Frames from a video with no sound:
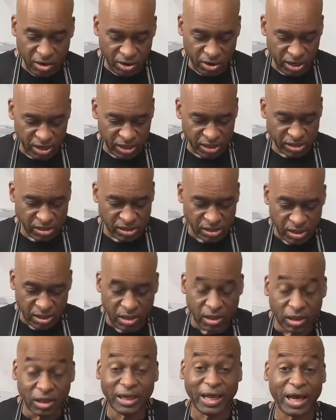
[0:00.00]
is
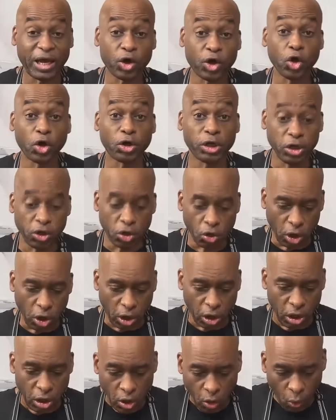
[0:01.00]
let cooking cook.
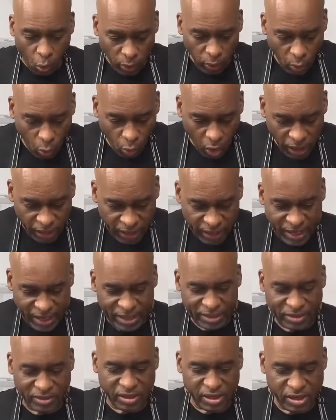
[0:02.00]
We want to
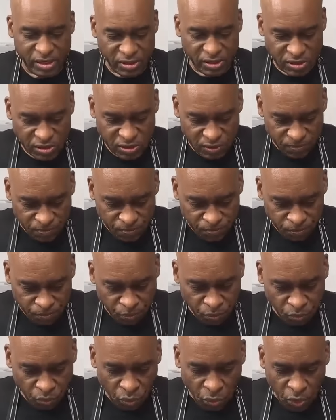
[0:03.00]
get these
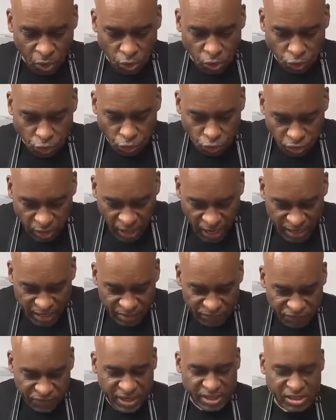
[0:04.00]
to kind of
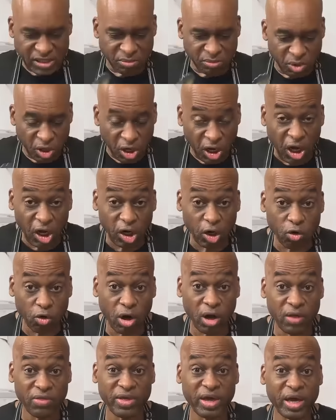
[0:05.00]
get some color
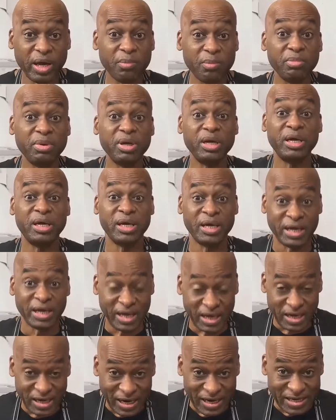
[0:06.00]
on them,
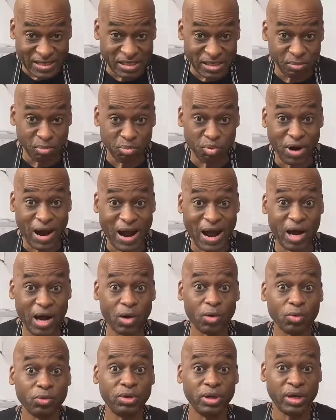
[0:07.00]
get nice and
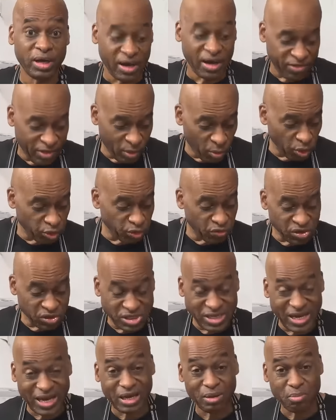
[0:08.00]
brown, then we'll do the
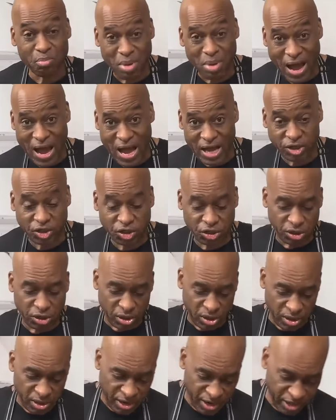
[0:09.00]
second batch,
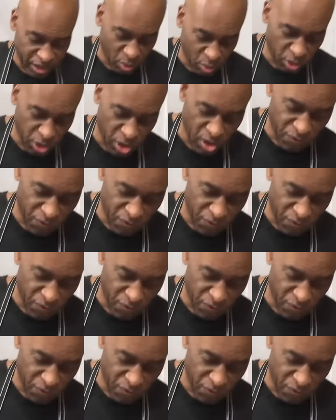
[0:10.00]
and then we'll go